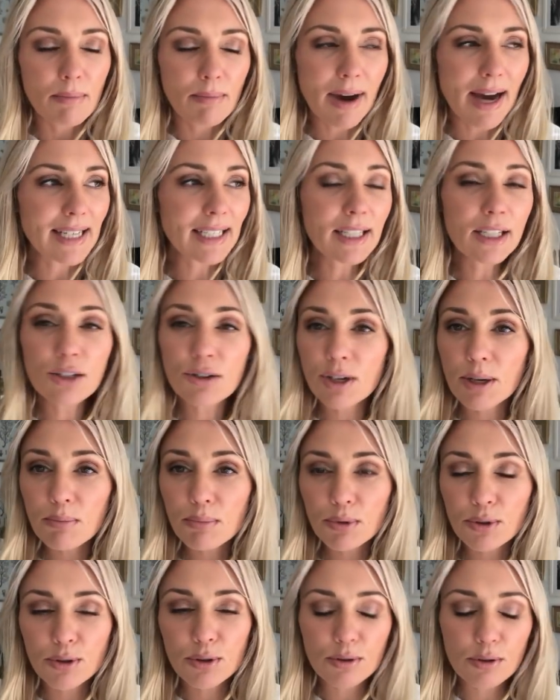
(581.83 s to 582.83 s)
my little
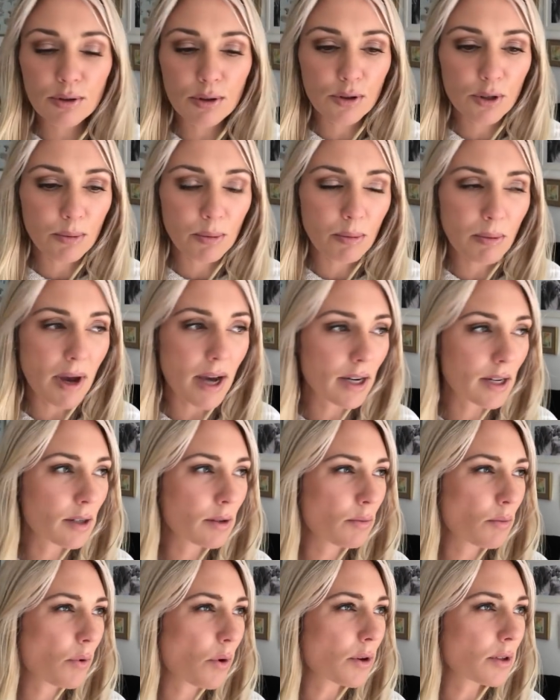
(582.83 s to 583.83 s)
trip to the
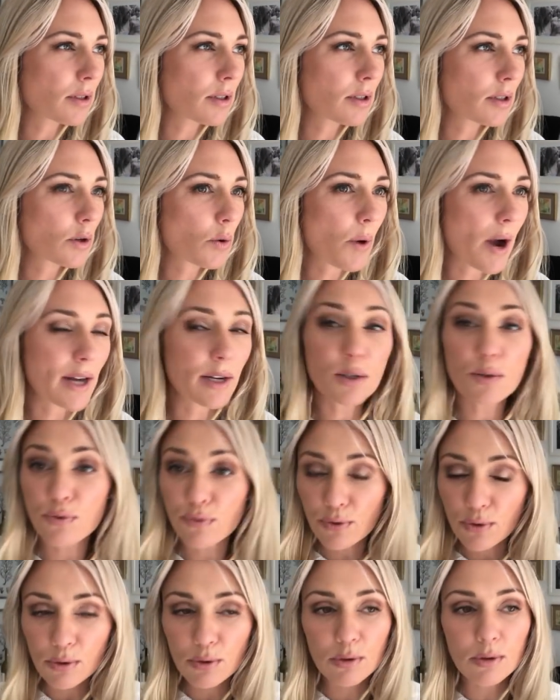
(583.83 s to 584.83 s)
supermarket wasn't quite as
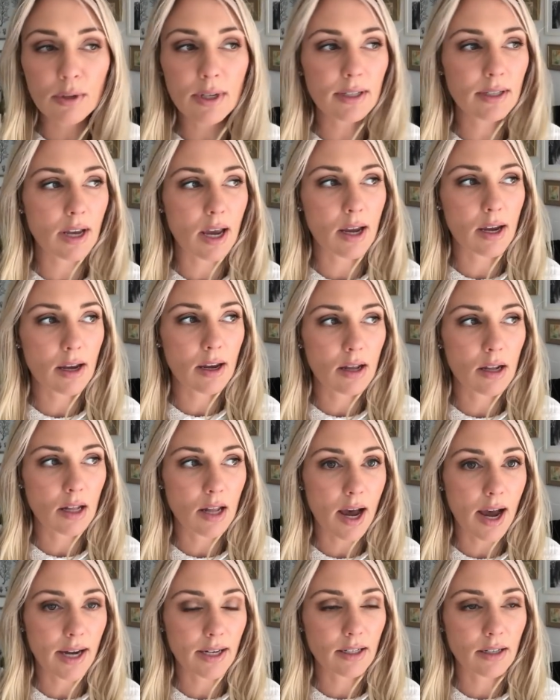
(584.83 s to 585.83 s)
frugal as I
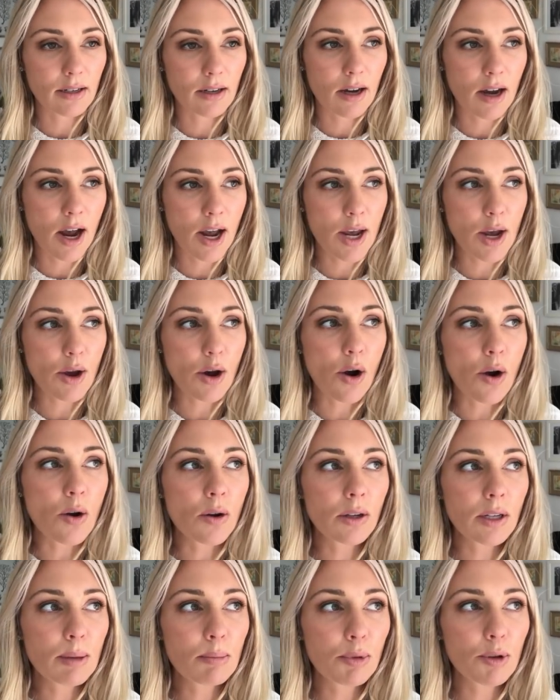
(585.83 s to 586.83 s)
liked. I
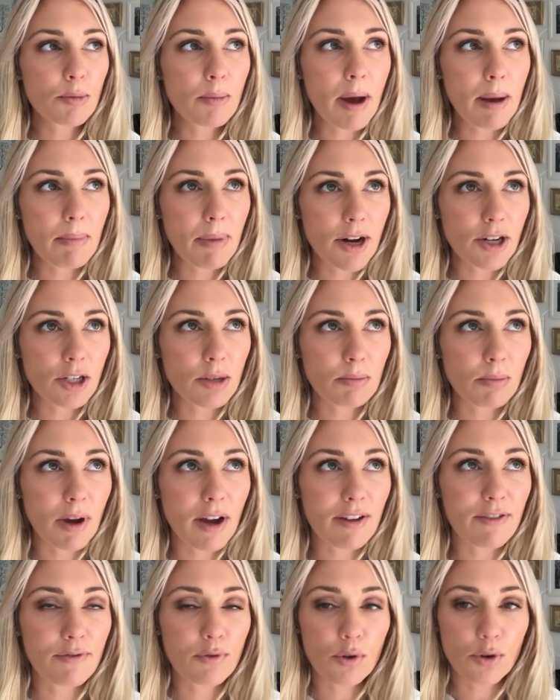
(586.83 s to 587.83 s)
only blew my budget
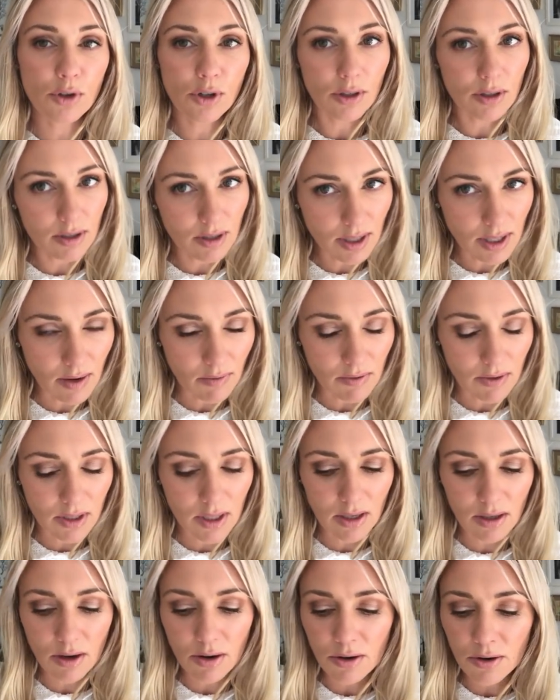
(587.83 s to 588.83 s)
by
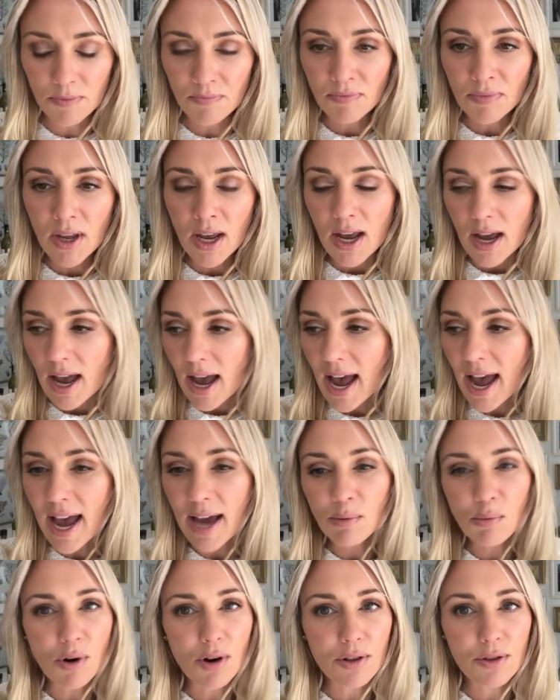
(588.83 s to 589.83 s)
$4.70 though.
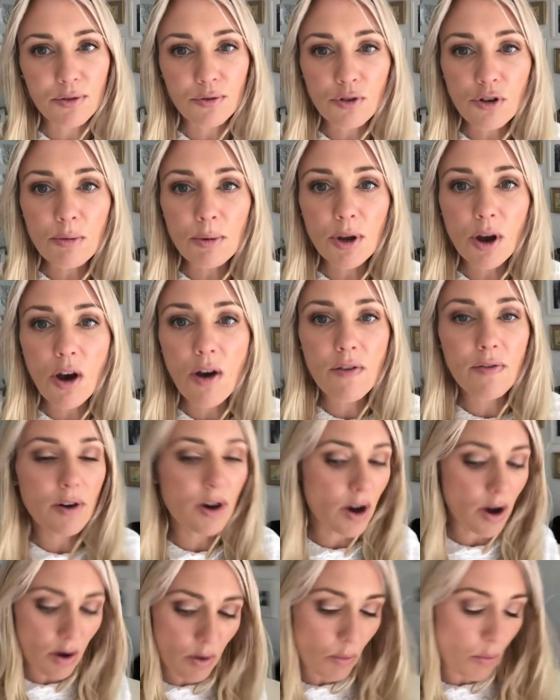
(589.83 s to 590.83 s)
And what threw me
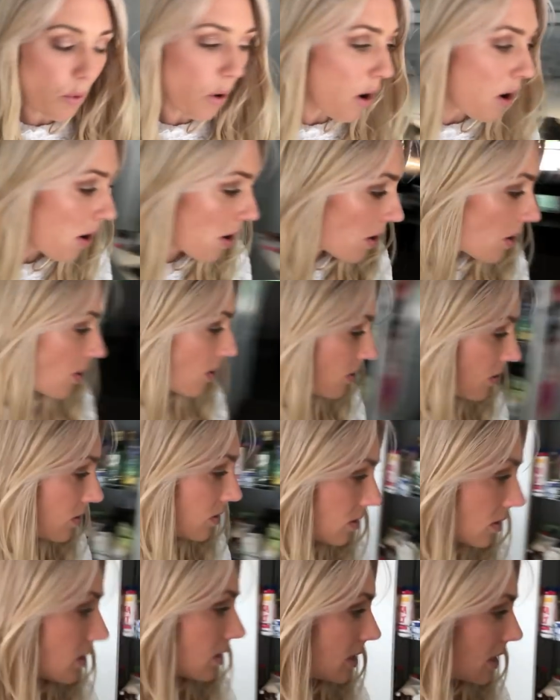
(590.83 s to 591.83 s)
over
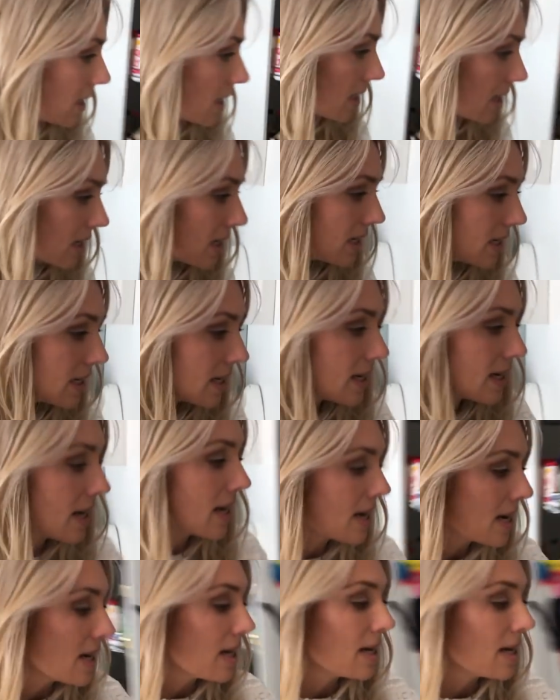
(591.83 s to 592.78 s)
was the